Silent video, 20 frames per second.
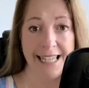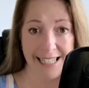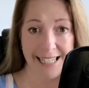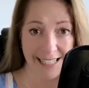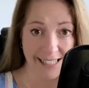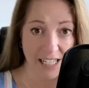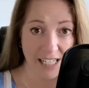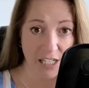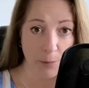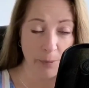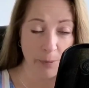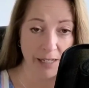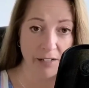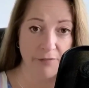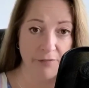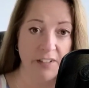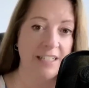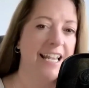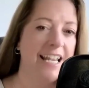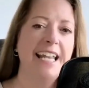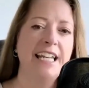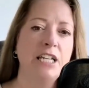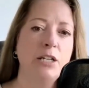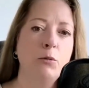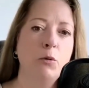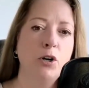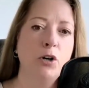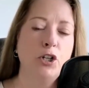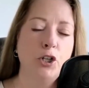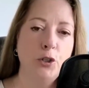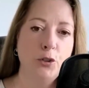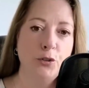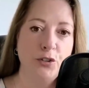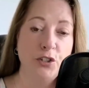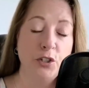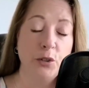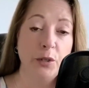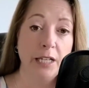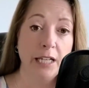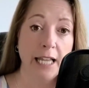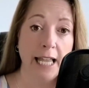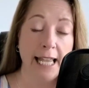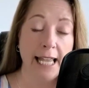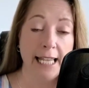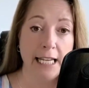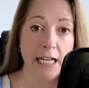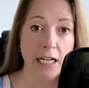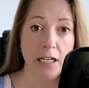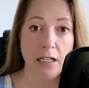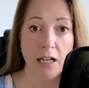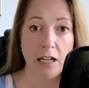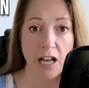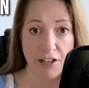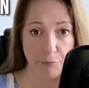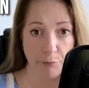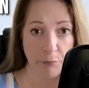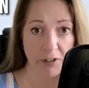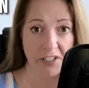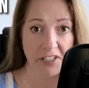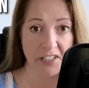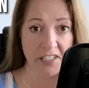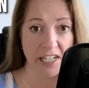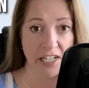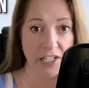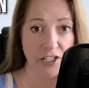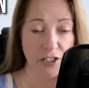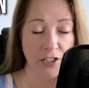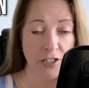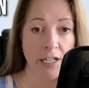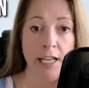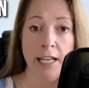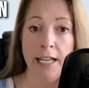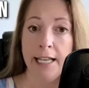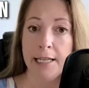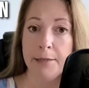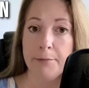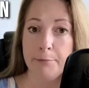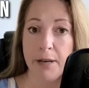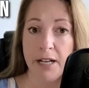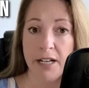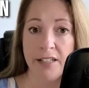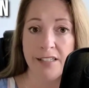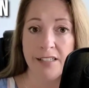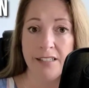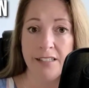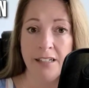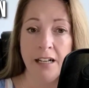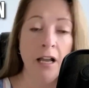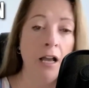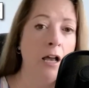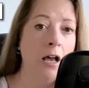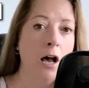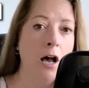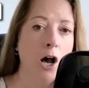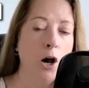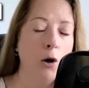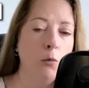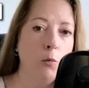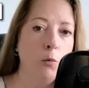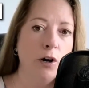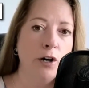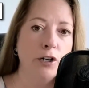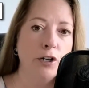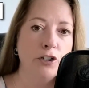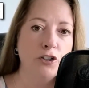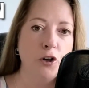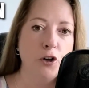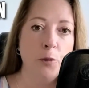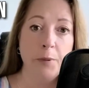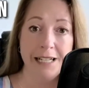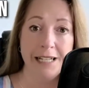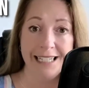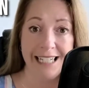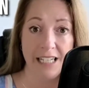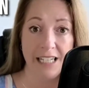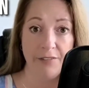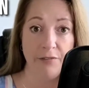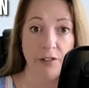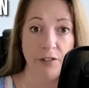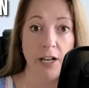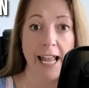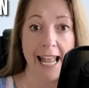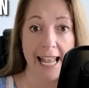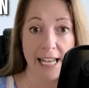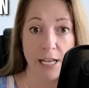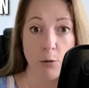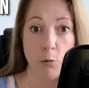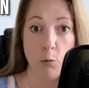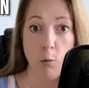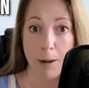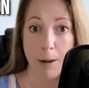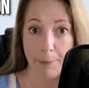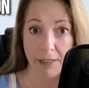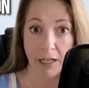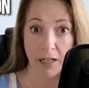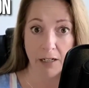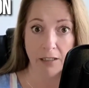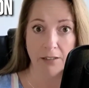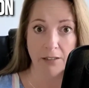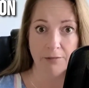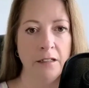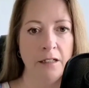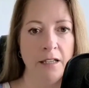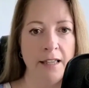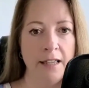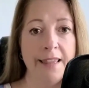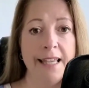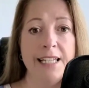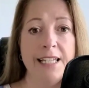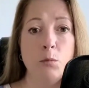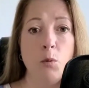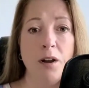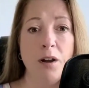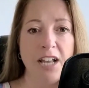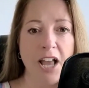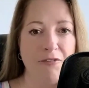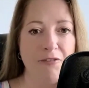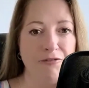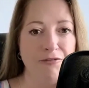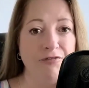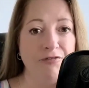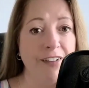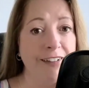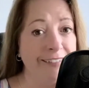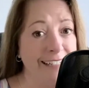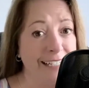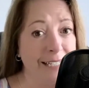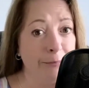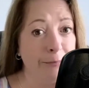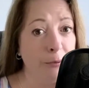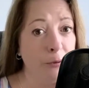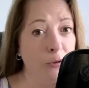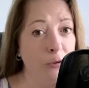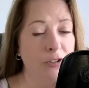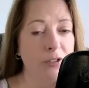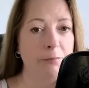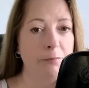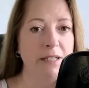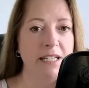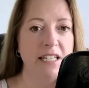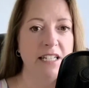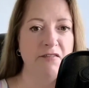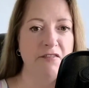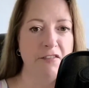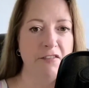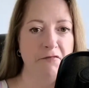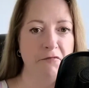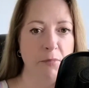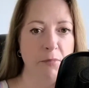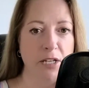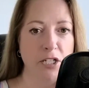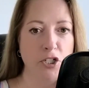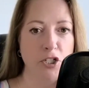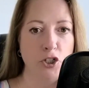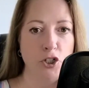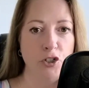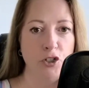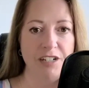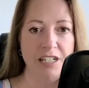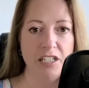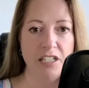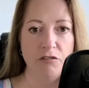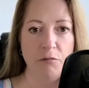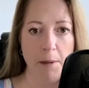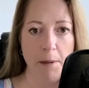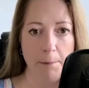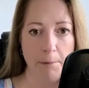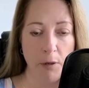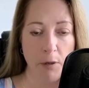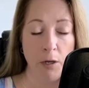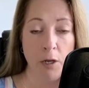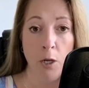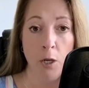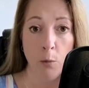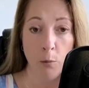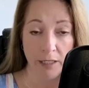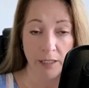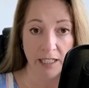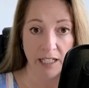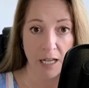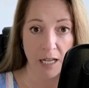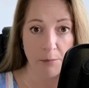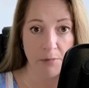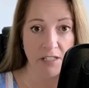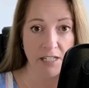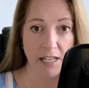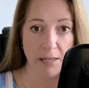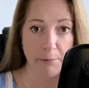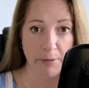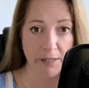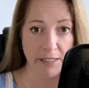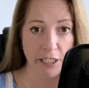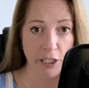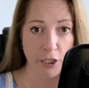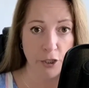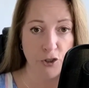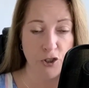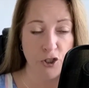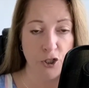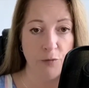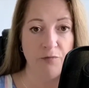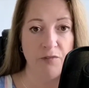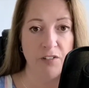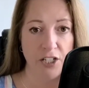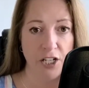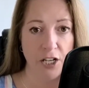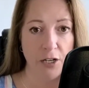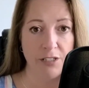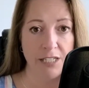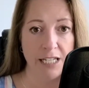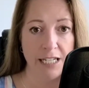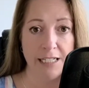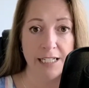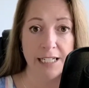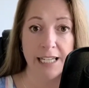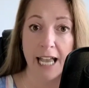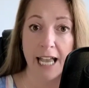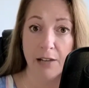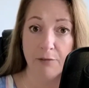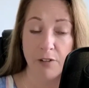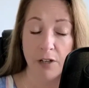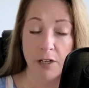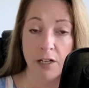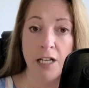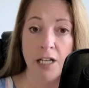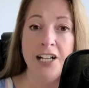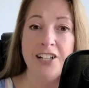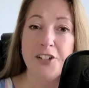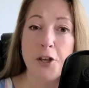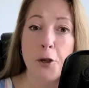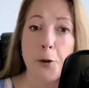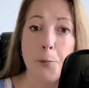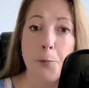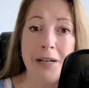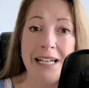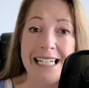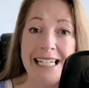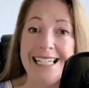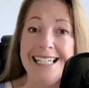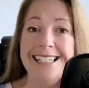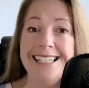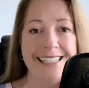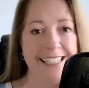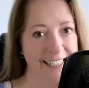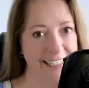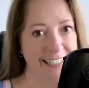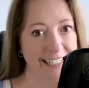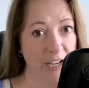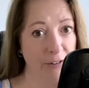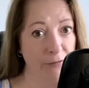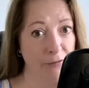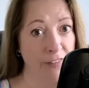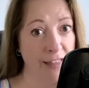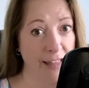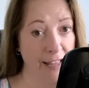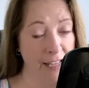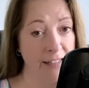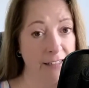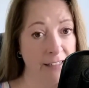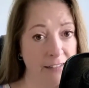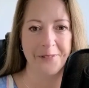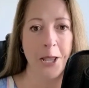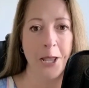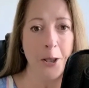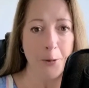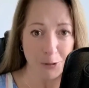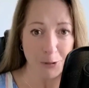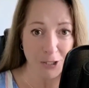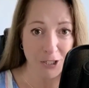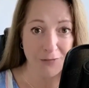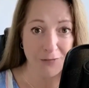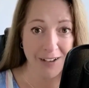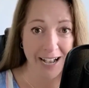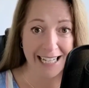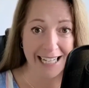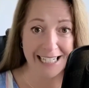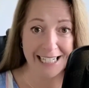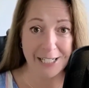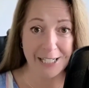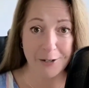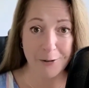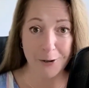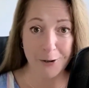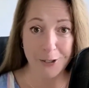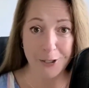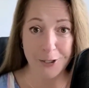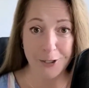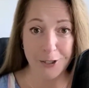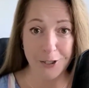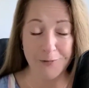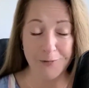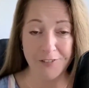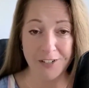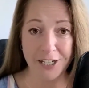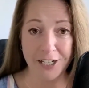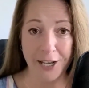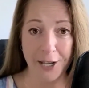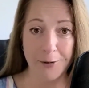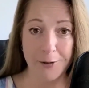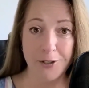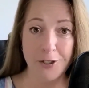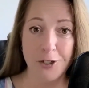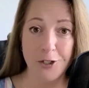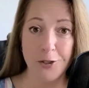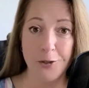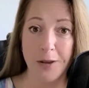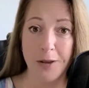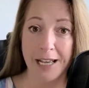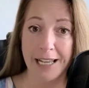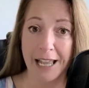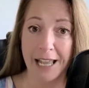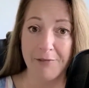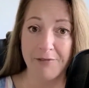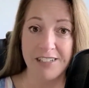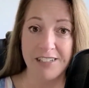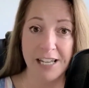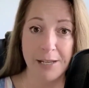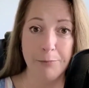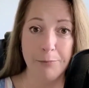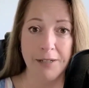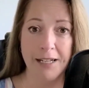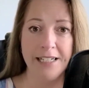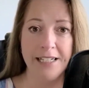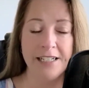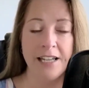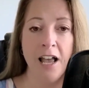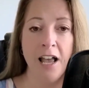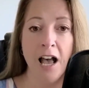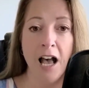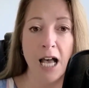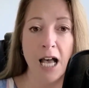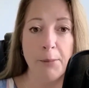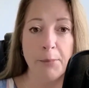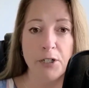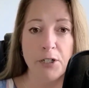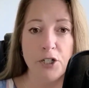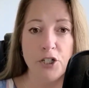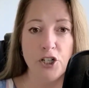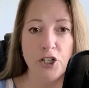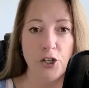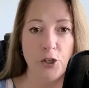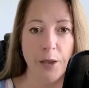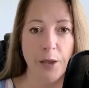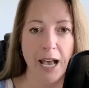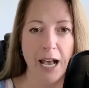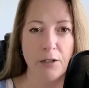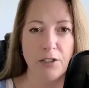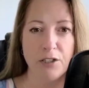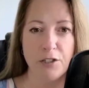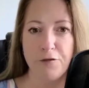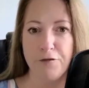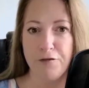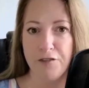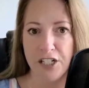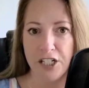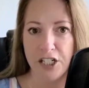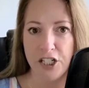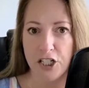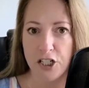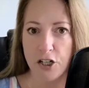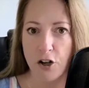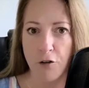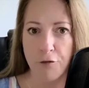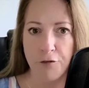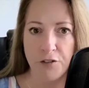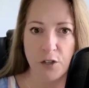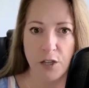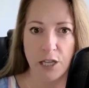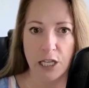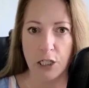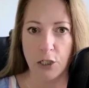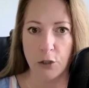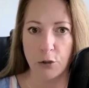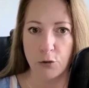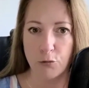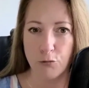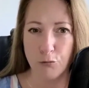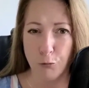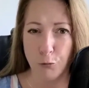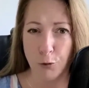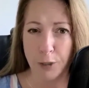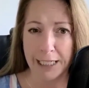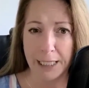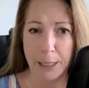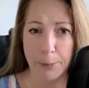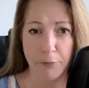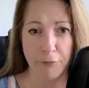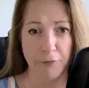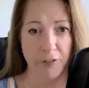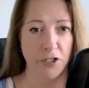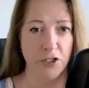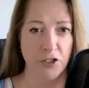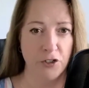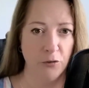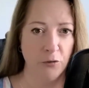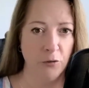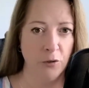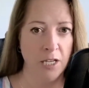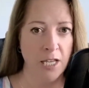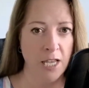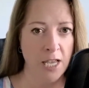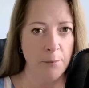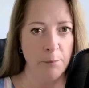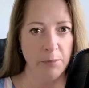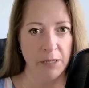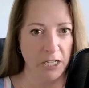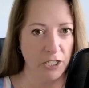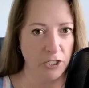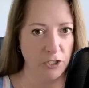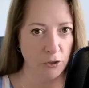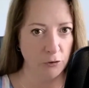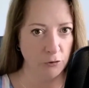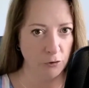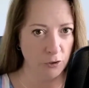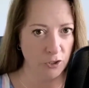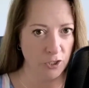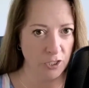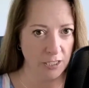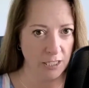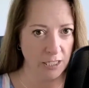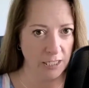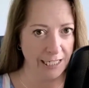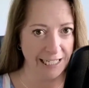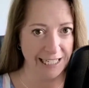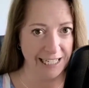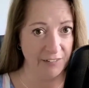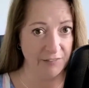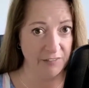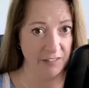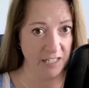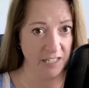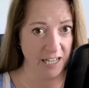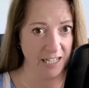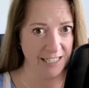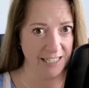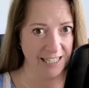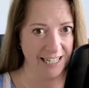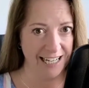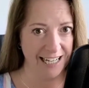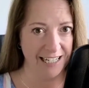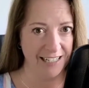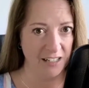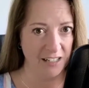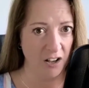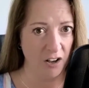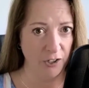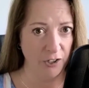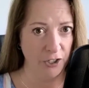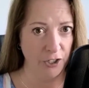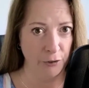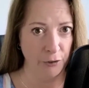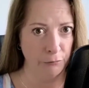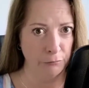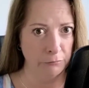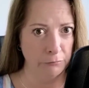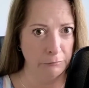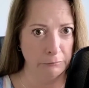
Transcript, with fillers: This is going to benefit anyone who's doing a live presentation in person, a workshop, and even a webinar. There's one very important piece of information you need to remember when it comes to embedding YouTube videos into Canva. So please listen out for that. Once you've added your YouTube video to a Canva template, I'm going to show you how to finish it off so that it looks really professional because you're not just going to leave it as it is, are you?